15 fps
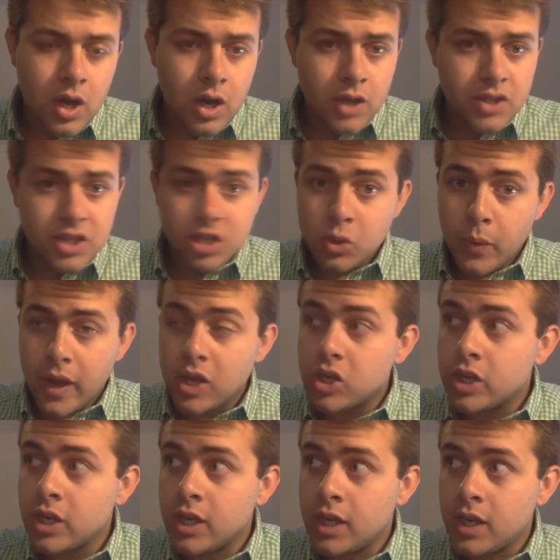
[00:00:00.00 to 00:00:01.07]

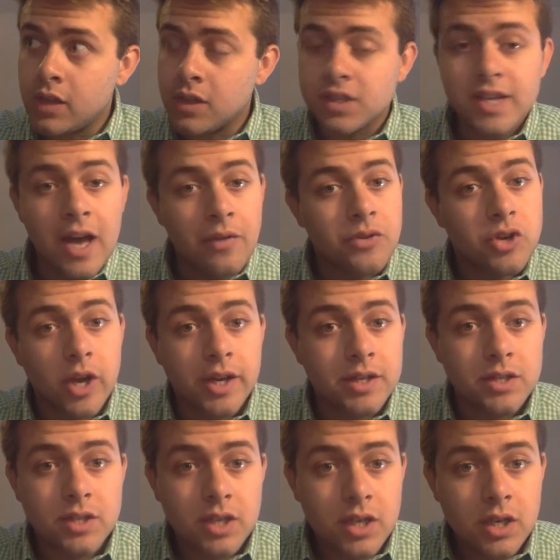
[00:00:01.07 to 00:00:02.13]
situation in the South China
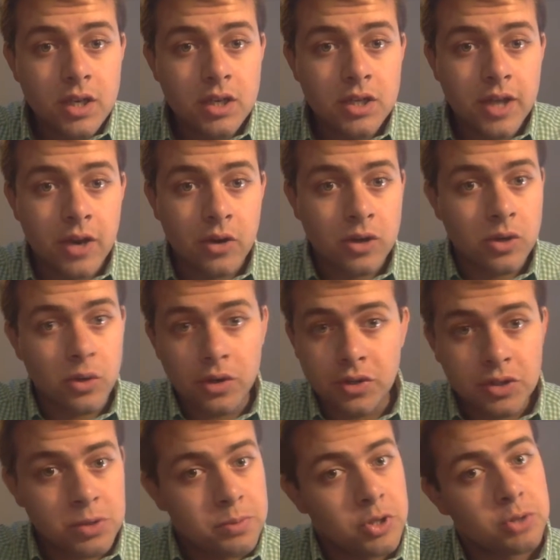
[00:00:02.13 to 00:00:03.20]
Sea, territorial
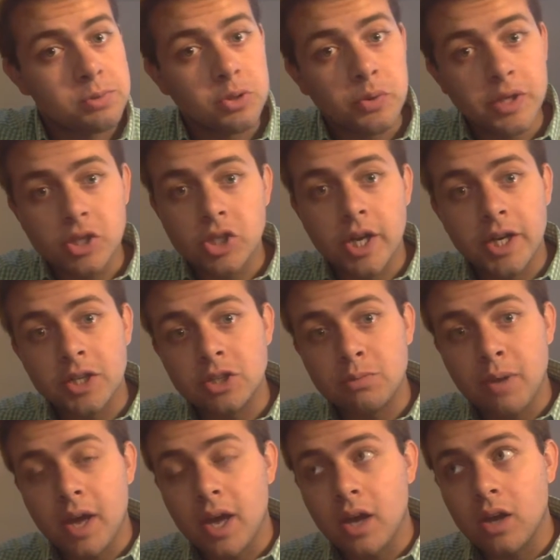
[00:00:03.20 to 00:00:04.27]
disputes between China,
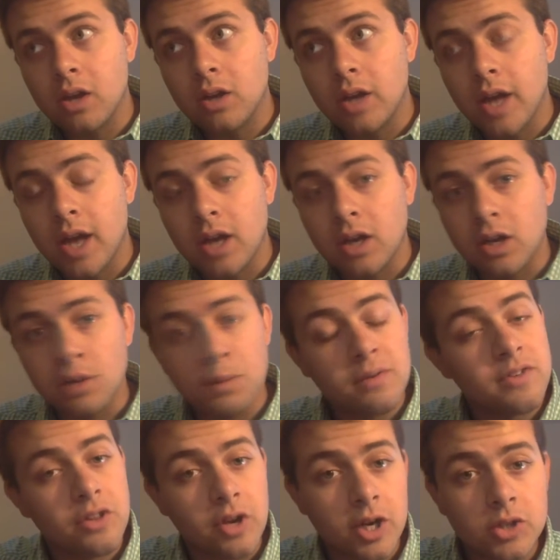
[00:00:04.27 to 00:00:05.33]
Japan, and a number
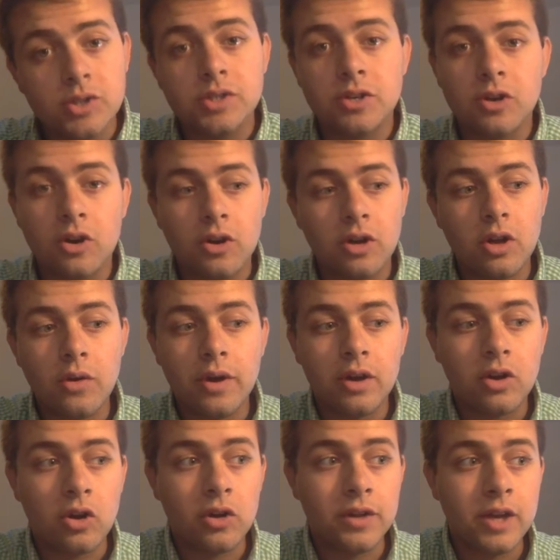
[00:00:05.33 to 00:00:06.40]
of other countries that are
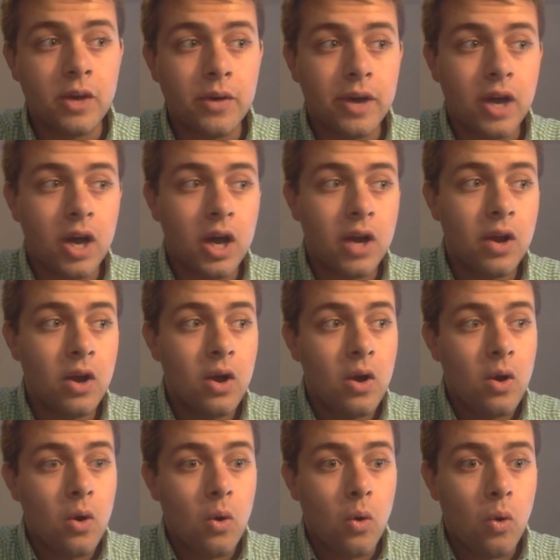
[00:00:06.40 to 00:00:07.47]
currently going on,
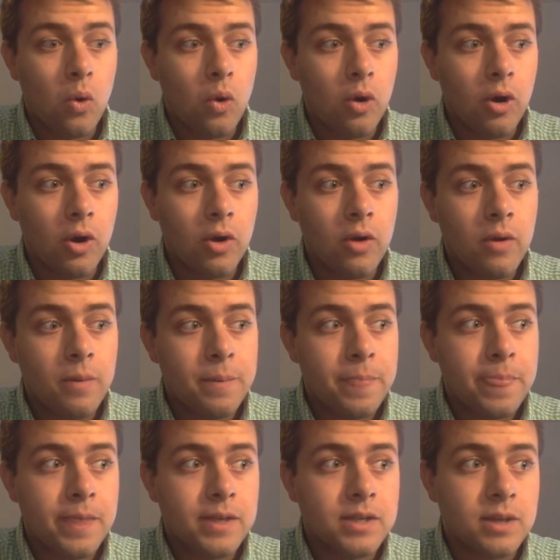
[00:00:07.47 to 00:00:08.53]
or
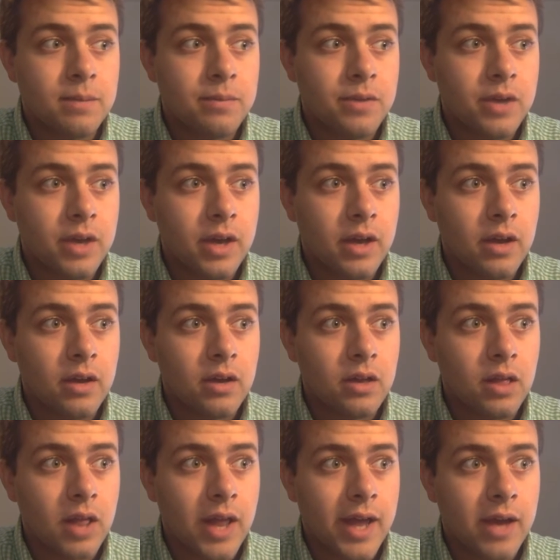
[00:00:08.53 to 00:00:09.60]
something
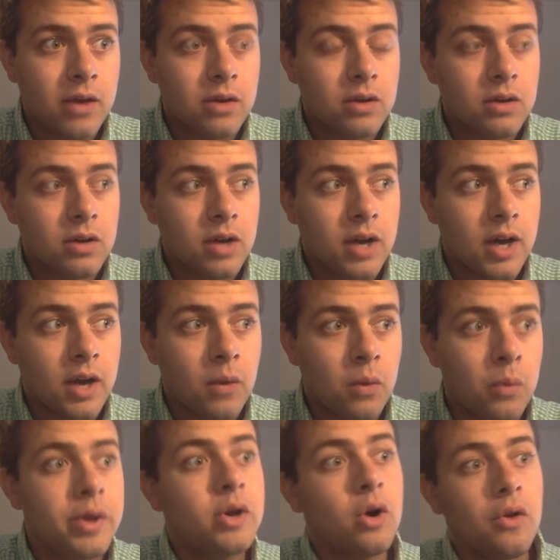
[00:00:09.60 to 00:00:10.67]
like
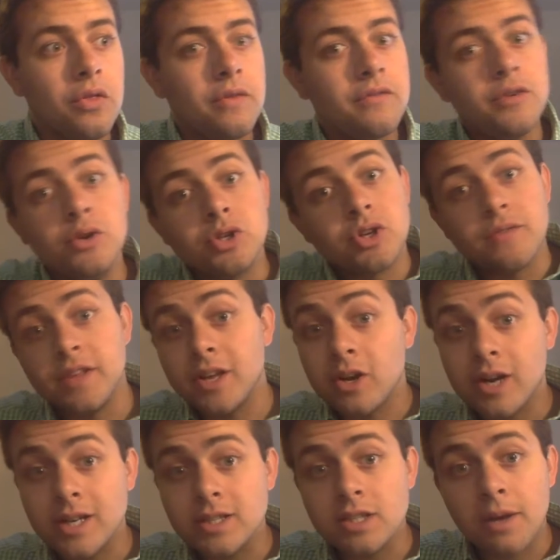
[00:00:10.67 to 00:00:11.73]
what we called the Future of the
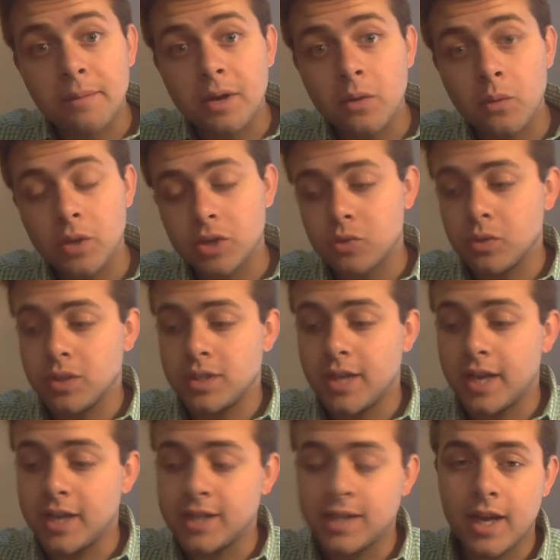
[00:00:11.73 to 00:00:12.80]
Internet Summit, which was
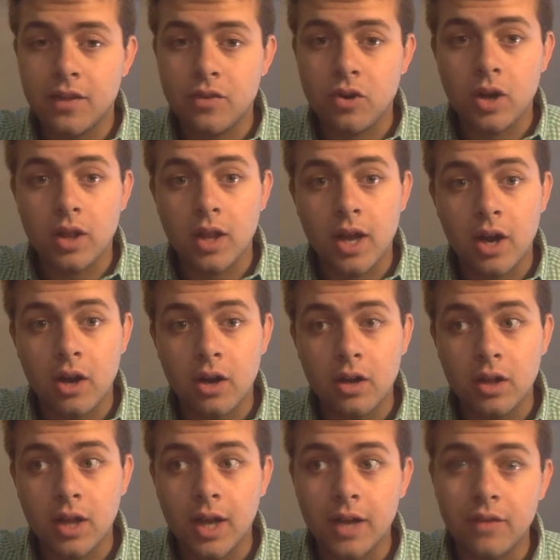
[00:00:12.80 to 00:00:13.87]
getting together a
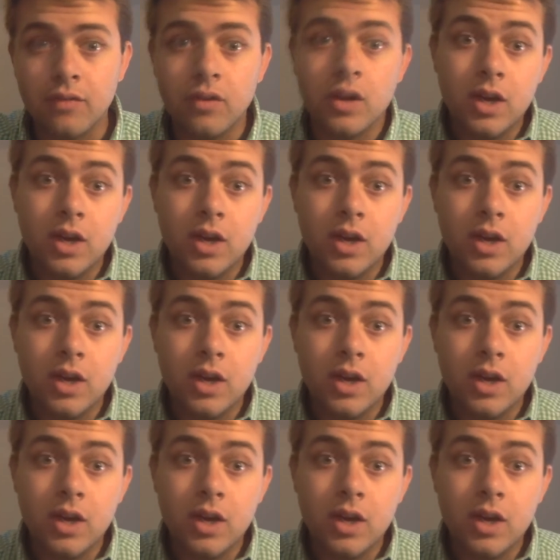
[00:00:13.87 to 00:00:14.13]
lot of